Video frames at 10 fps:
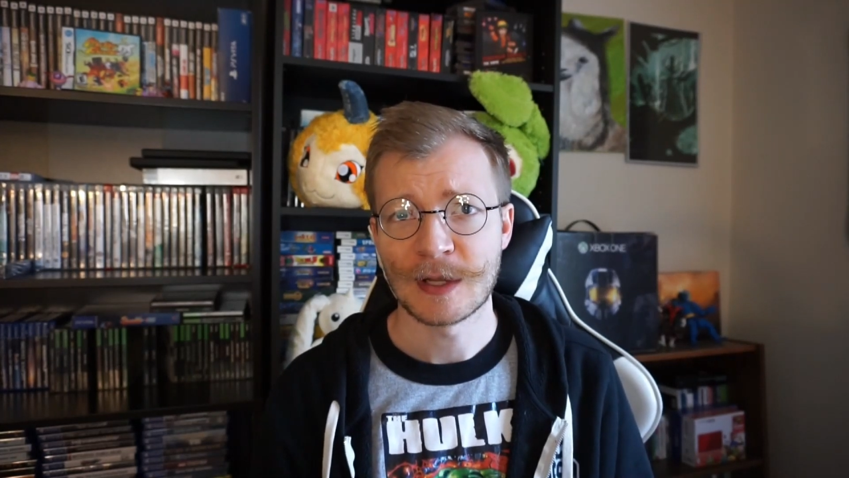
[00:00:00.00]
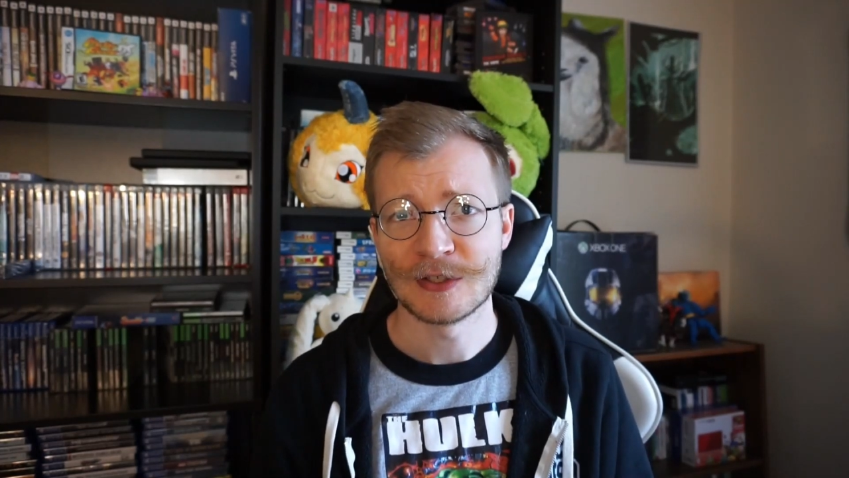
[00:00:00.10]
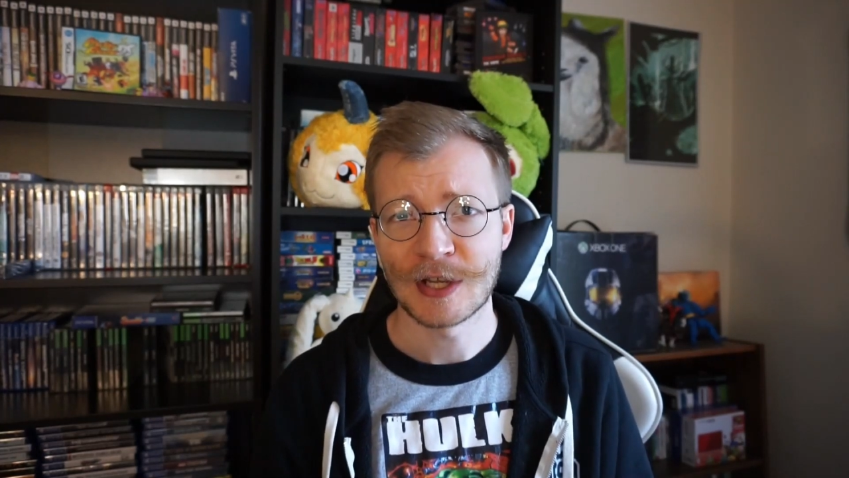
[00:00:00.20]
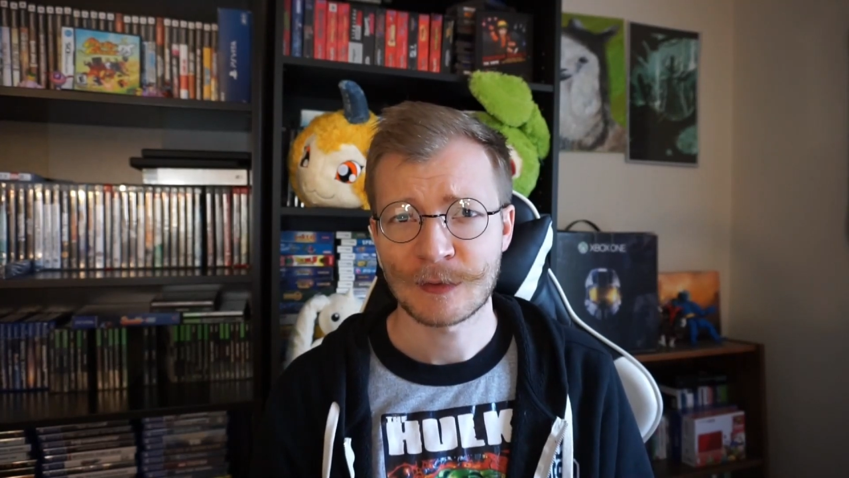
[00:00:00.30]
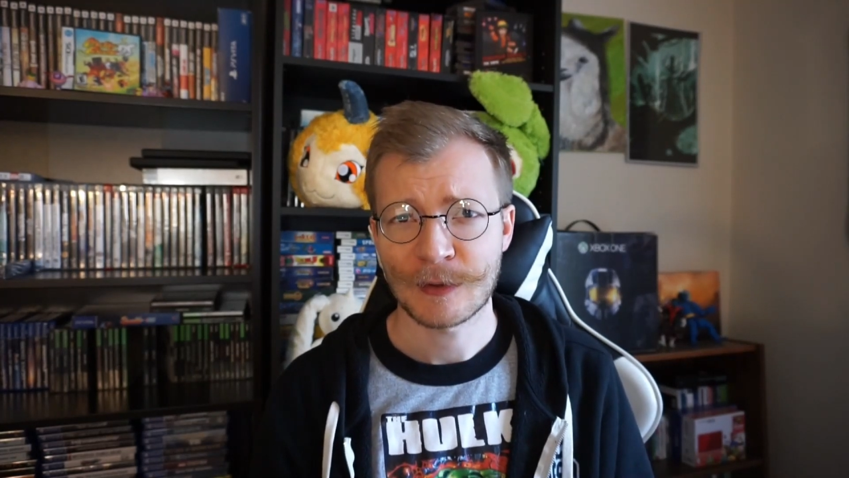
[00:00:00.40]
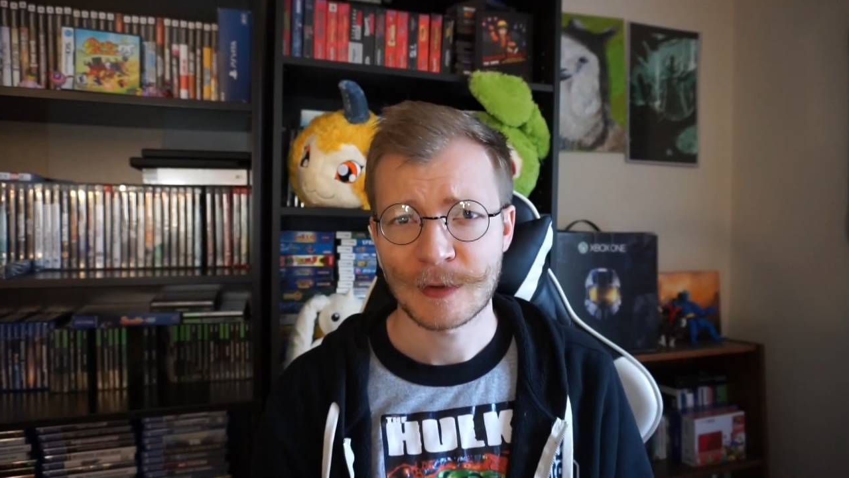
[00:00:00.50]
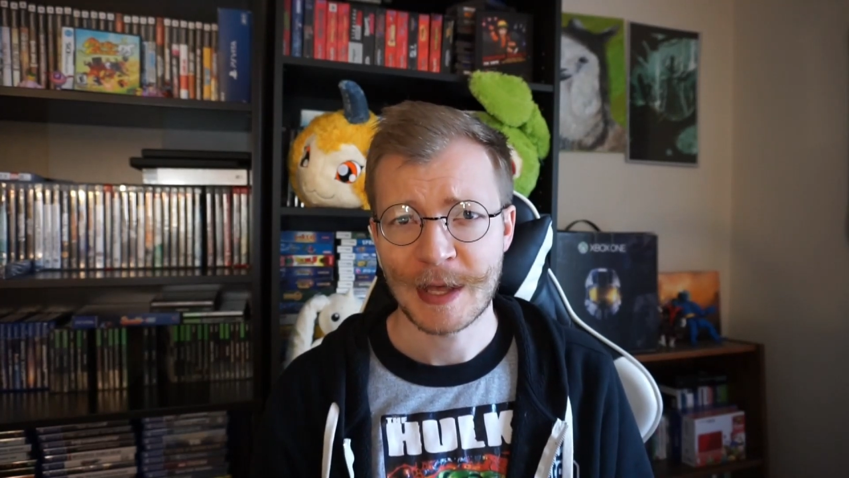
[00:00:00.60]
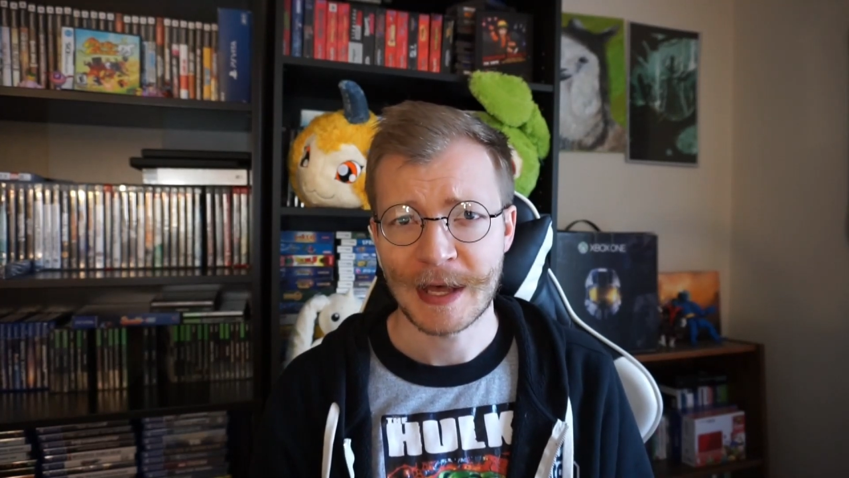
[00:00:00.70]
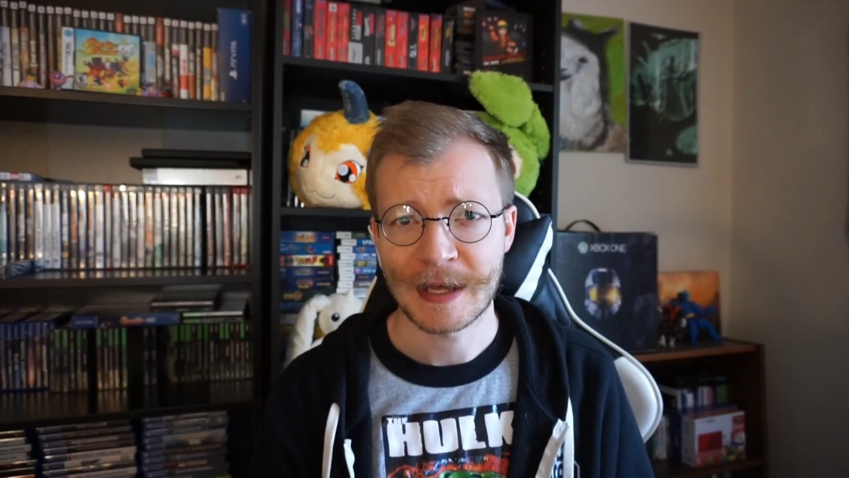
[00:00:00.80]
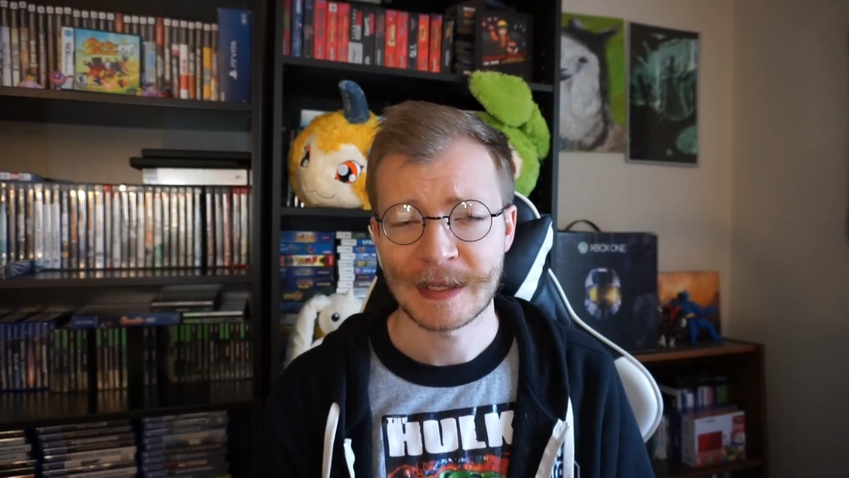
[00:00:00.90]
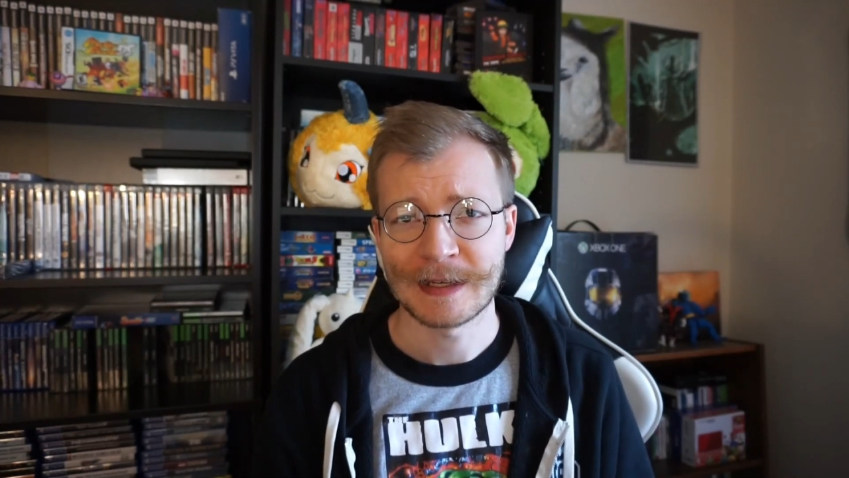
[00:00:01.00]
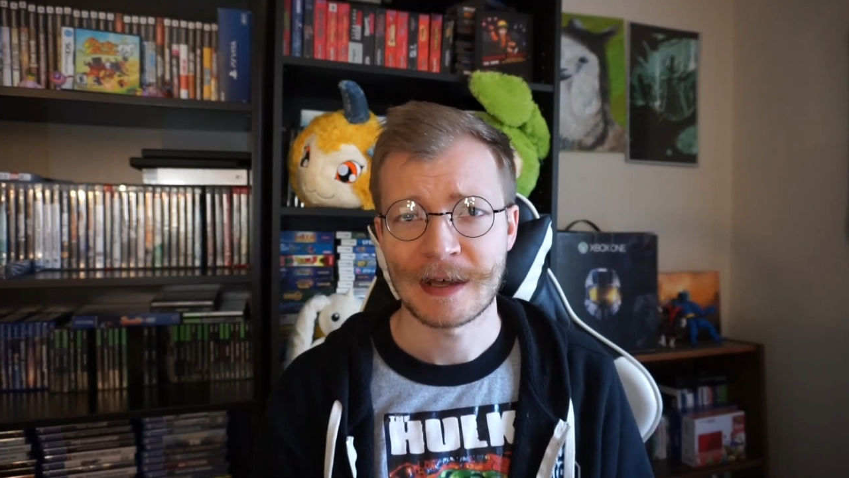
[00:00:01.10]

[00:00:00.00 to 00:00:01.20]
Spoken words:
a general guide